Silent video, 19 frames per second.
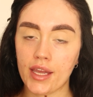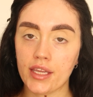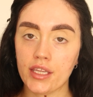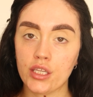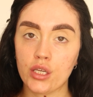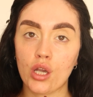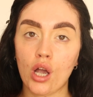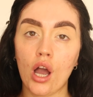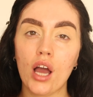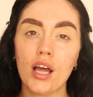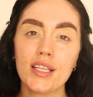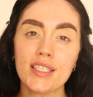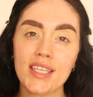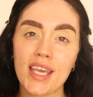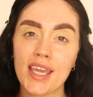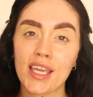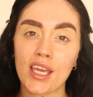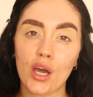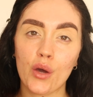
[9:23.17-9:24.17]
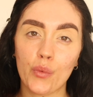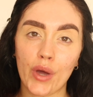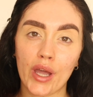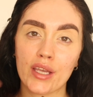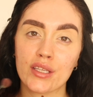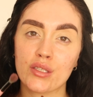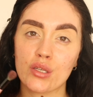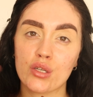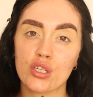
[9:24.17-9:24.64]
you can't take it
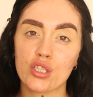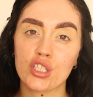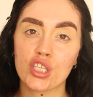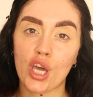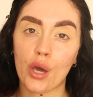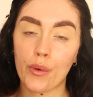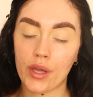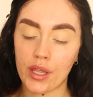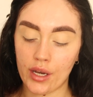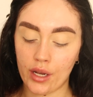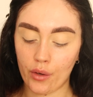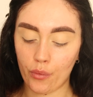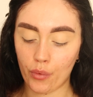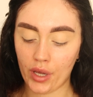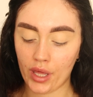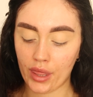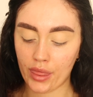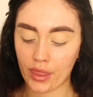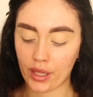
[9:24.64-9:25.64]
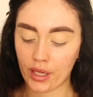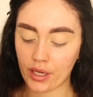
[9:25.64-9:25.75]
away, so just go in with